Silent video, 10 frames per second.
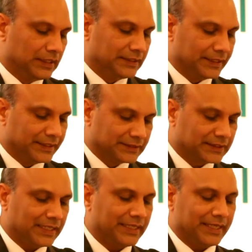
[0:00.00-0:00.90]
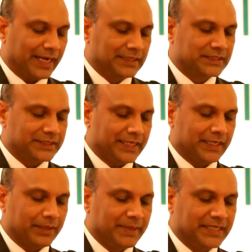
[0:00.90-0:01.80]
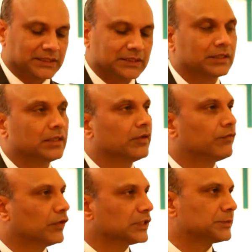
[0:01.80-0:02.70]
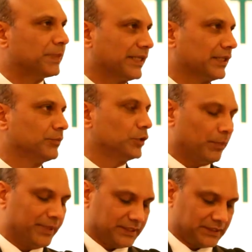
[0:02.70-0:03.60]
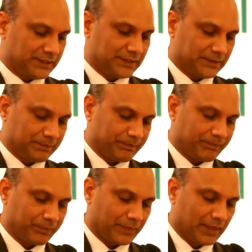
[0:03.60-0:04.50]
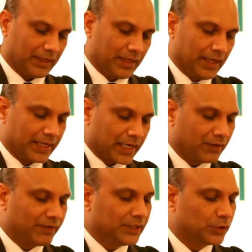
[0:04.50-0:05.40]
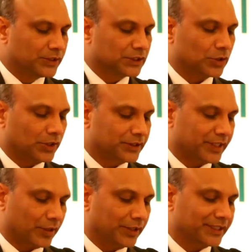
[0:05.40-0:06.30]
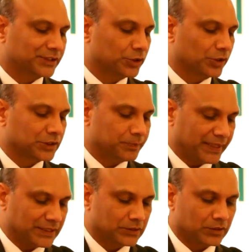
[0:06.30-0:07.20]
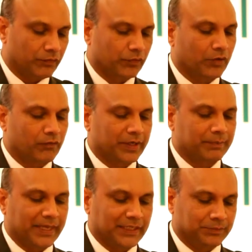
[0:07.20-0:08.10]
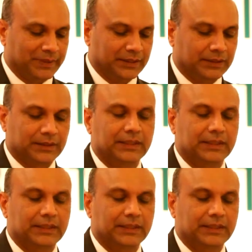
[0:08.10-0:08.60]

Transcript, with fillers: the desired end state remains full spectrum dominance. Relevant to this contextual space of conflict management